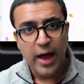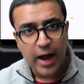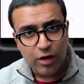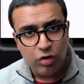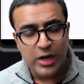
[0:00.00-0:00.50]

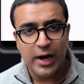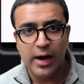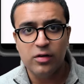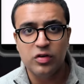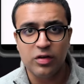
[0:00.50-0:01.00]
actually
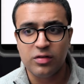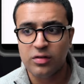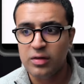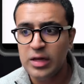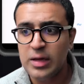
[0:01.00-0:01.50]

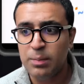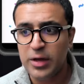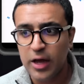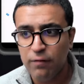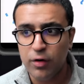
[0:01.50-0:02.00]
adjust the
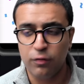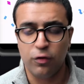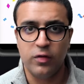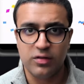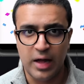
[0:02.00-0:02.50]
behavior
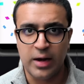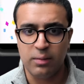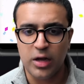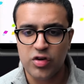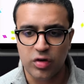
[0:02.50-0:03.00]
for this
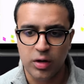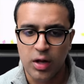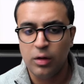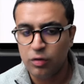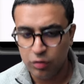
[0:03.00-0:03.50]
animation.
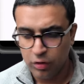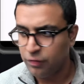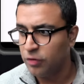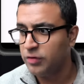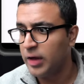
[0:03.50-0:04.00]
So the
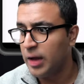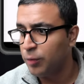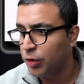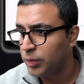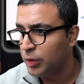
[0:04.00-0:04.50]
first thing I'm
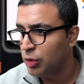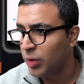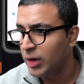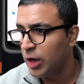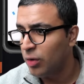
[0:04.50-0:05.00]
going to be
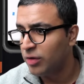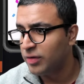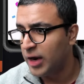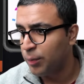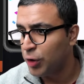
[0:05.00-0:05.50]
doing now is
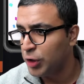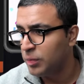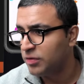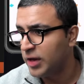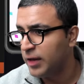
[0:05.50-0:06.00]
that I'm going to be
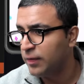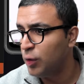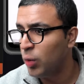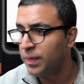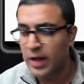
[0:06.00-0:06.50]
setting the
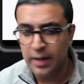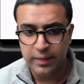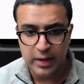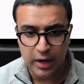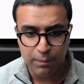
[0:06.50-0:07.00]
width and the
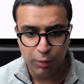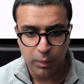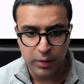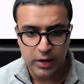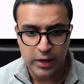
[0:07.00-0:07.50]
height
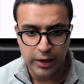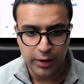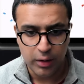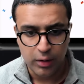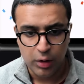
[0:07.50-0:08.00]
property
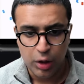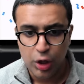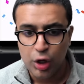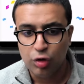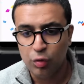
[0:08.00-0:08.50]
here
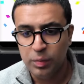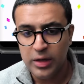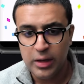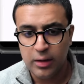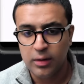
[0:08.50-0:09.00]
to
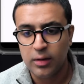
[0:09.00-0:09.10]
be